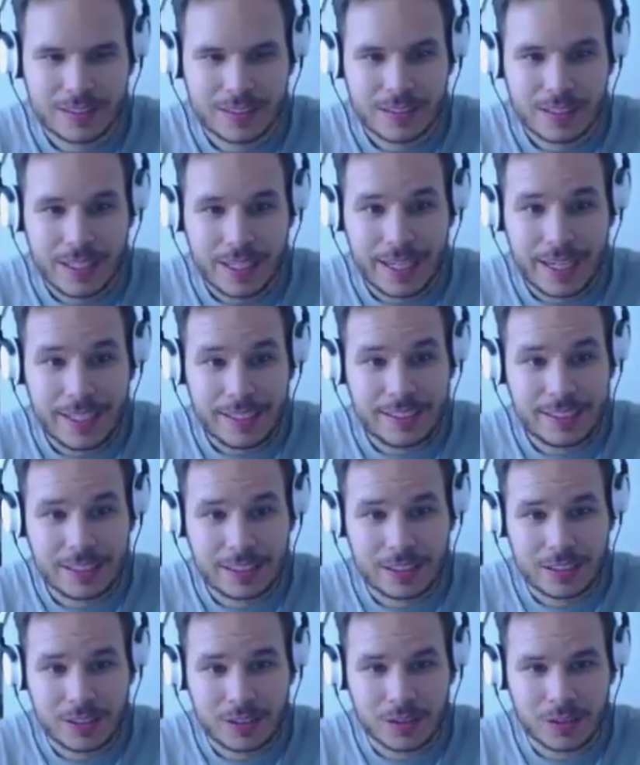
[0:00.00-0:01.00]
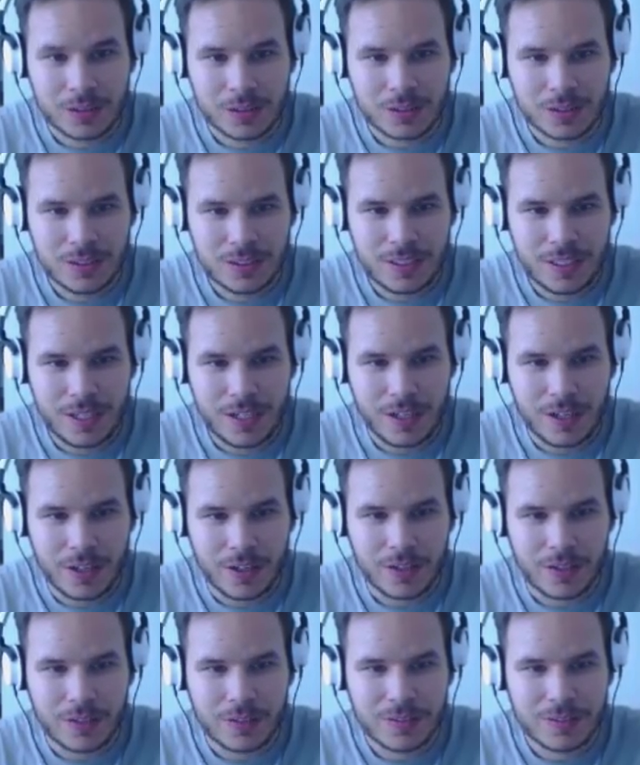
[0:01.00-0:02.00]
Exeggcute?
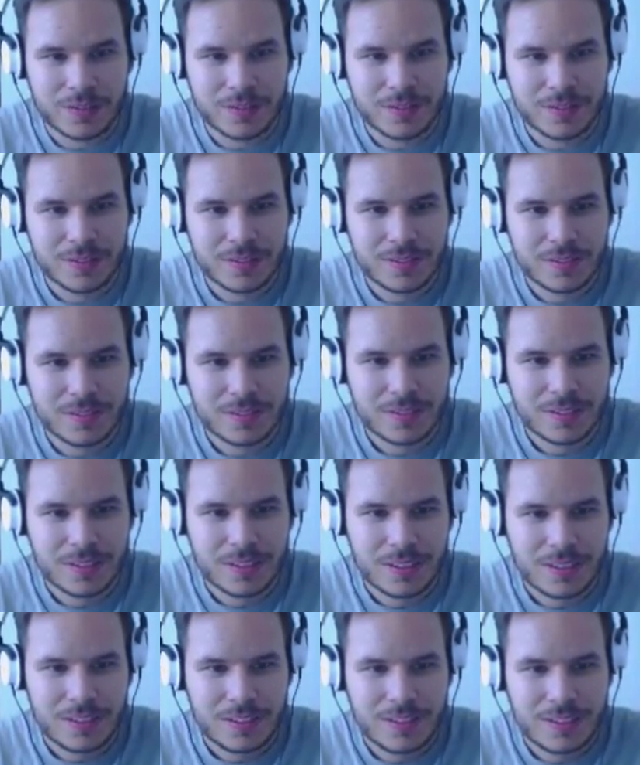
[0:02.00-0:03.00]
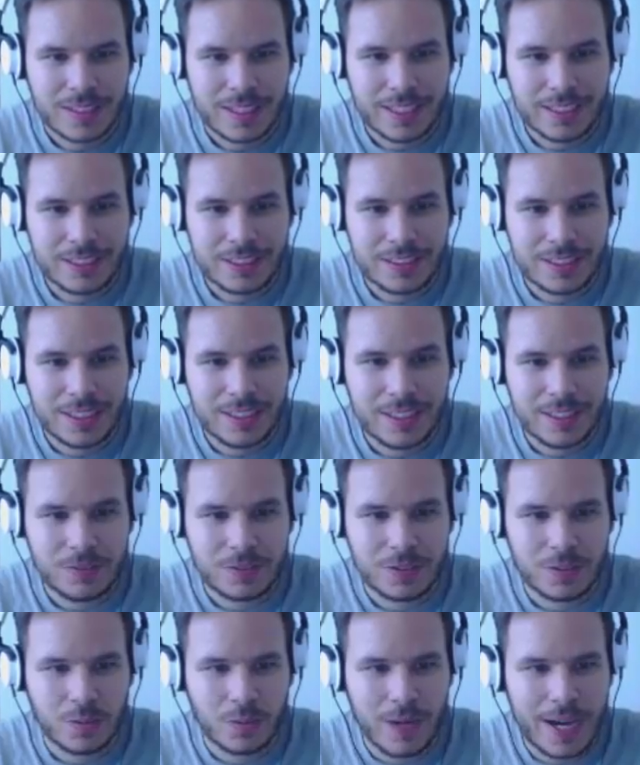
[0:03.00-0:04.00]
Yo. Actually I
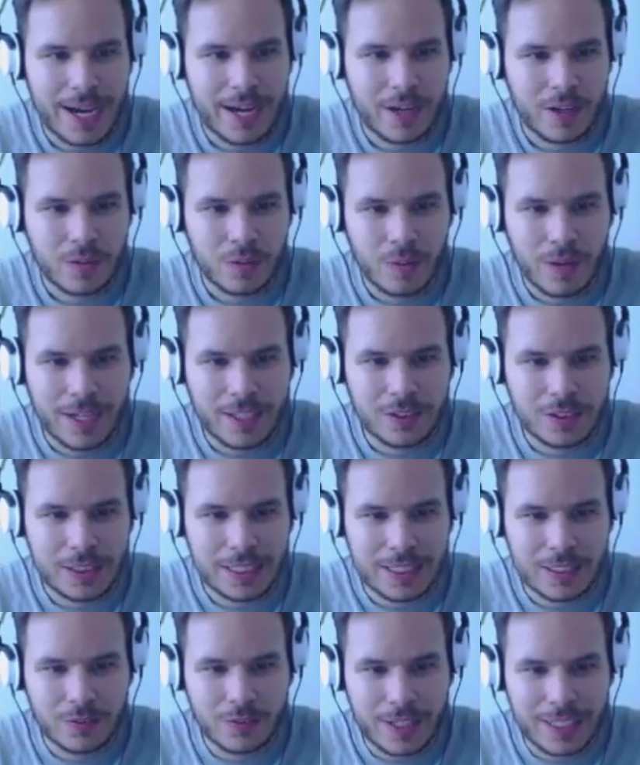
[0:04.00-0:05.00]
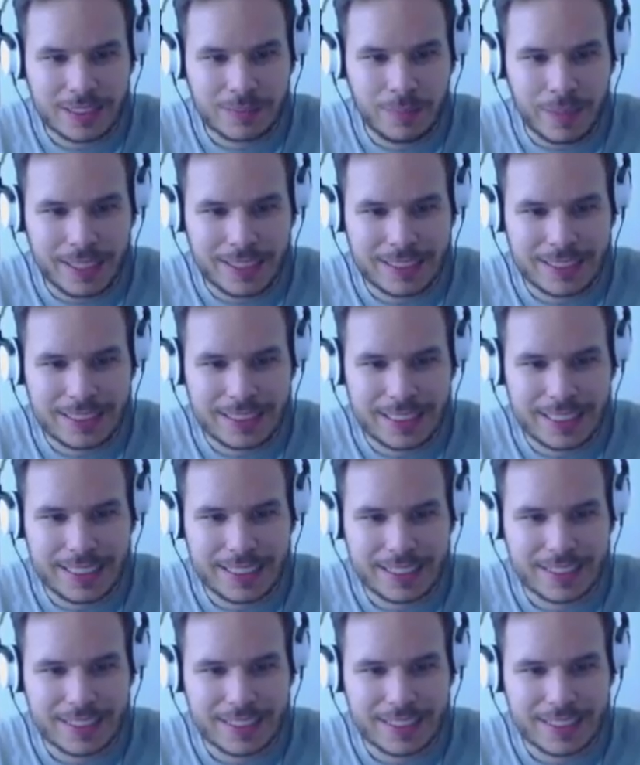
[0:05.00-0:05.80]
never wow, why are you getting wrecked by this thing?